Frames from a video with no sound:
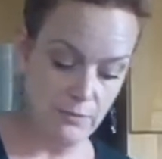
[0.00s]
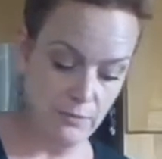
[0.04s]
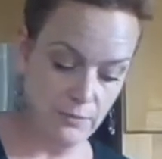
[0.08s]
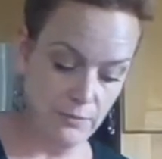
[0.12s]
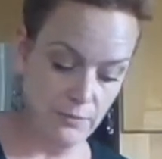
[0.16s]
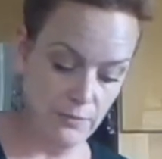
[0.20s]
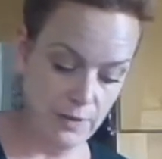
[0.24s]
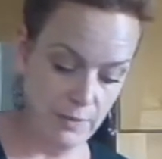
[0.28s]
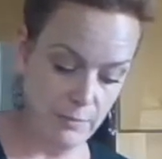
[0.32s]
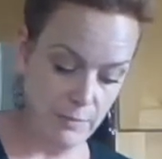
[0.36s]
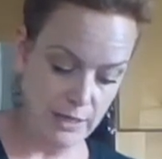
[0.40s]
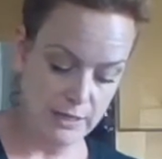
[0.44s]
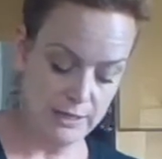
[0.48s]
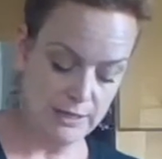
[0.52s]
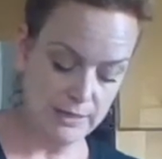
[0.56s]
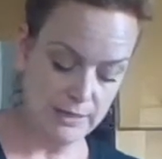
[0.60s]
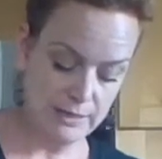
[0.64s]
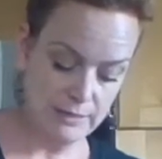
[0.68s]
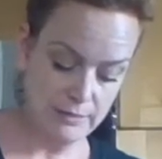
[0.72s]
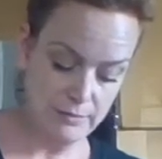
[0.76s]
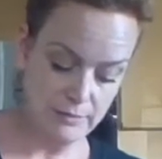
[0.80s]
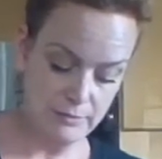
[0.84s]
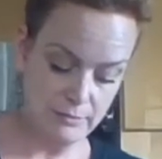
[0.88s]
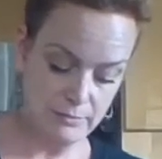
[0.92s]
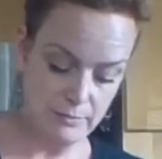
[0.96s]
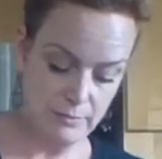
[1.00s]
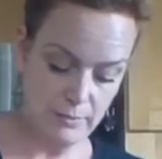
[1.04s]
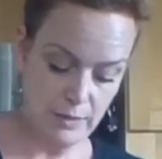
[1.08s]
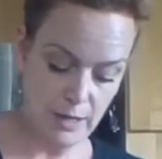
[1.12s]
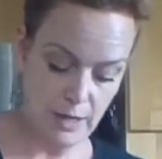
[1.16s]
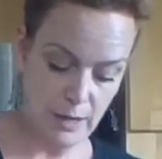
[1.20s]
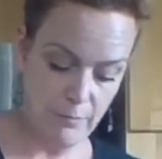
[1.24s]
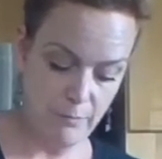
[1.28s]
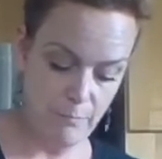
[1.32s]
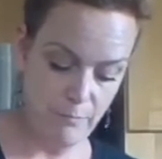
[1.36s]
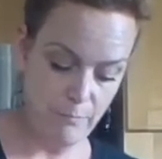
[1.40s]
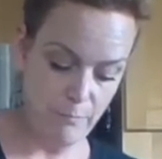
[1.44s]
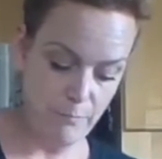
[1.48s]
ribbons
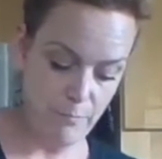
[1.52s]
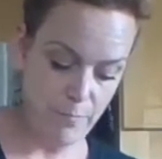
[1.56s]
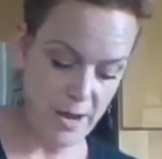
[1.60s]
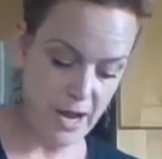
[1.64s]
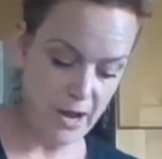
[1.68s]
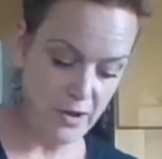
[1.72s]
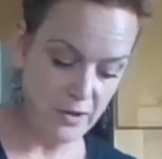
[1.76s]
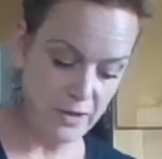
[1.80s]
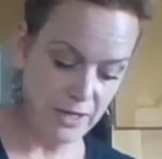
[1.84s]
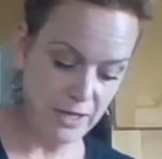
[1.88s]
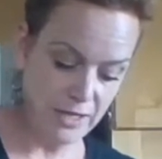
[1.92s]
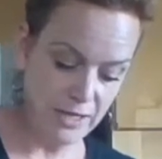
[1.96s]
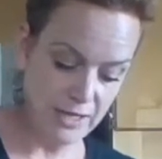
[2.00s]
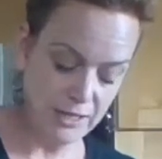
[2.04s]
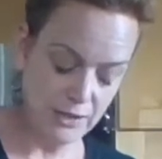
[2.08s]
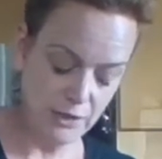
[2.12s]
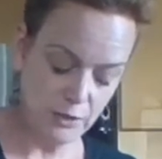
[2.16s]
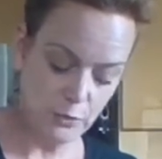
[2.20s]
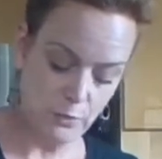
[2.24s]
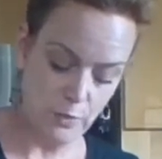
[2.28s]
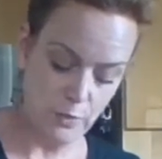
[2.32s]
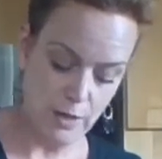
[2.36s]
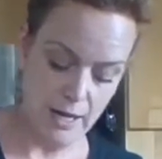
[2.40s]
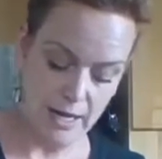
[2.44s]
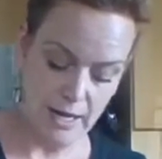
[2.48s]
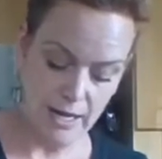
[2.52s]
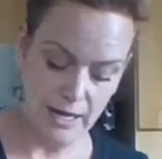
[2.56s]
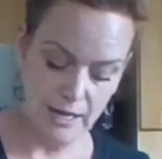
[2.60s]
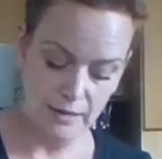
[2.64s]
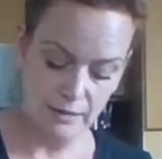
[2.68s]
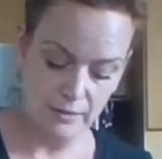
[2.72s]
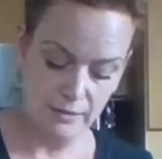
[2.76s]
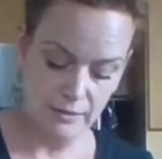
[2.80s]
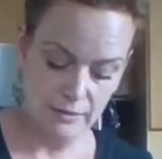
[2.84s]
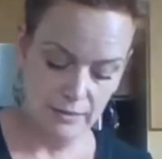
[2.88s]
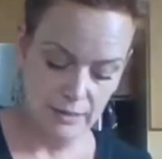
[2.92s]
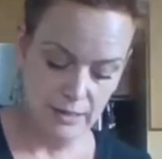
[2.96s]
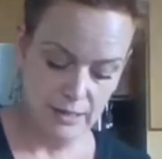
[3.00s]
about 1 inch wide.